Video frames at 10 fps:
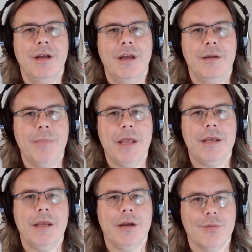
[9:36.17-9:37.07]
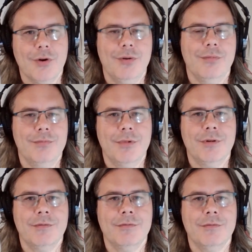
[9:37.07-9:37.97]
and making room
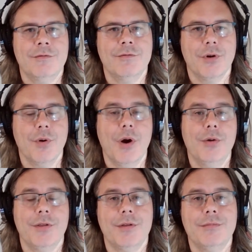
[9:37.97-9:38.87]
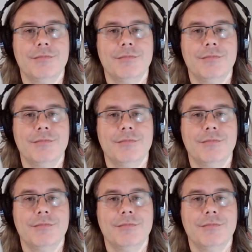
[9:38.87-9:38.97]
for growth.